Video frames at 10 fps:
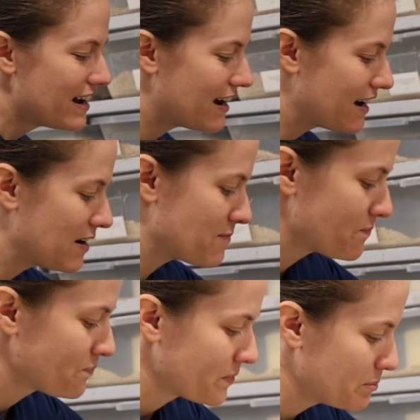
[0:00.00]

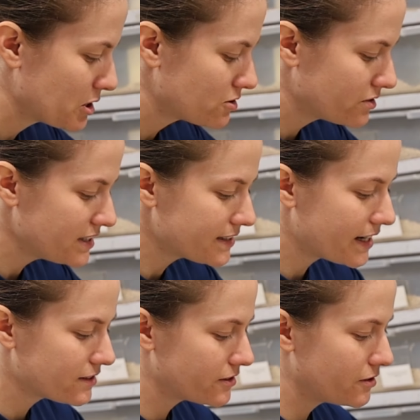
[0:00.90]
But so these
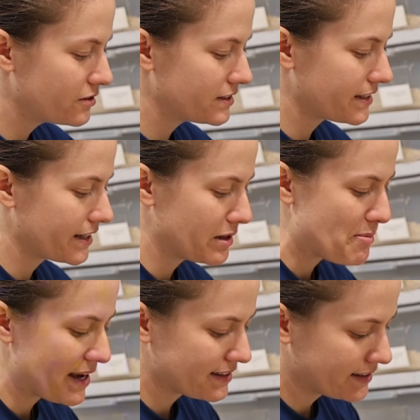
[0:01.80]
guys are known as like the
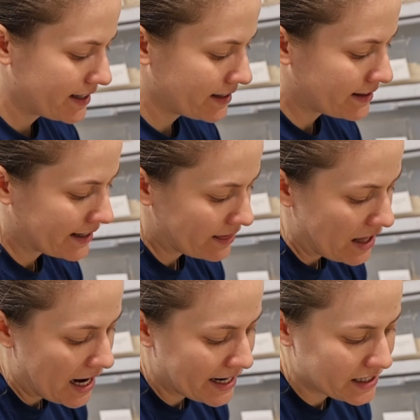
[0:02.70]
Mexican like
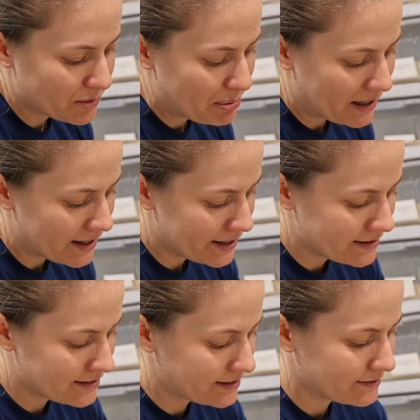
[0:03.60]
lined
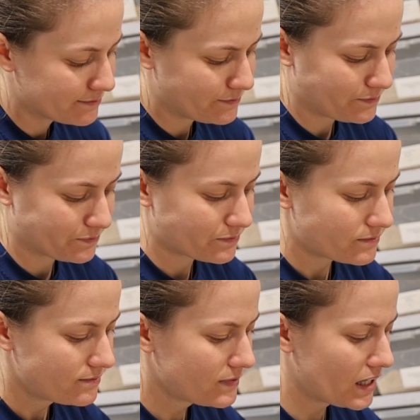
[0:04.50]
pines,
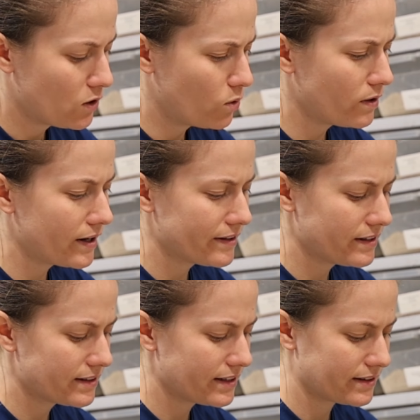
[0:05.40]
or I
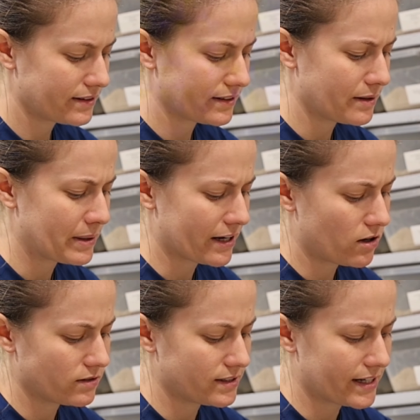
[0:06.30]
think they might
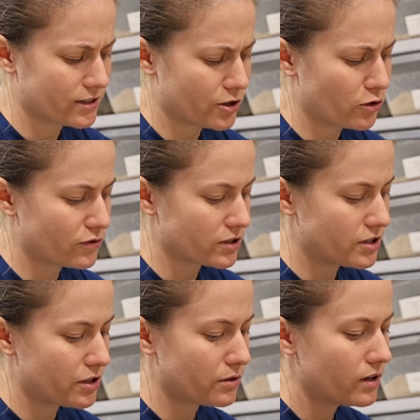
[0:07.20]
call these guys gophers
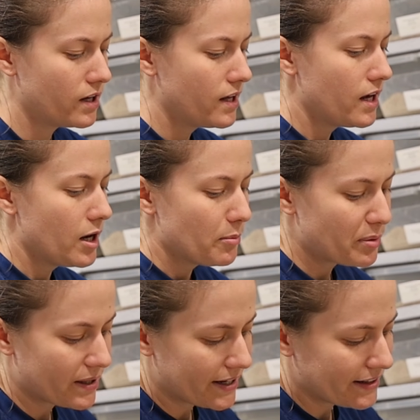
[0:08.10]
too.
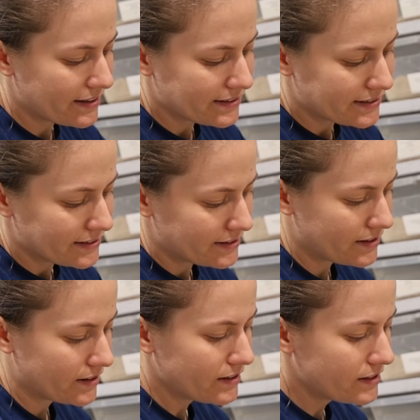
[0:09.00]
But
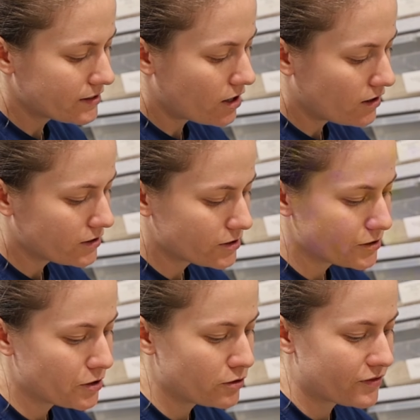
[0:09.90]
the Linalis are
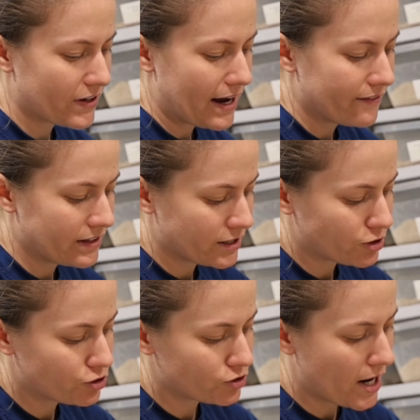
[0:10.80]
known for having the
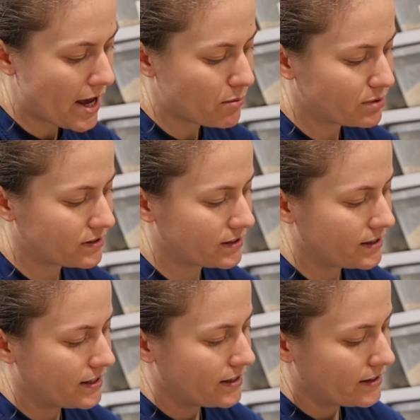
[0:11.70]
stripes.
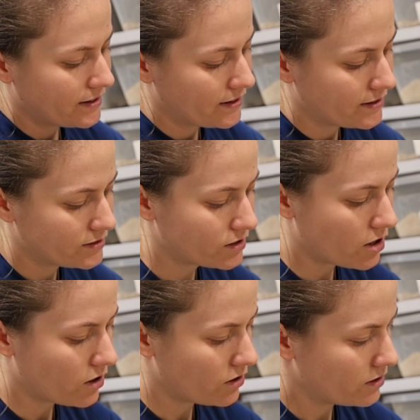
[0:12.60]

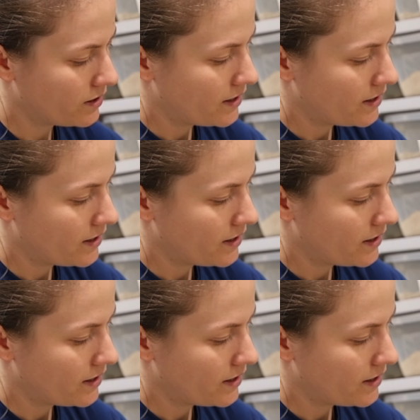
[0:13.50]
So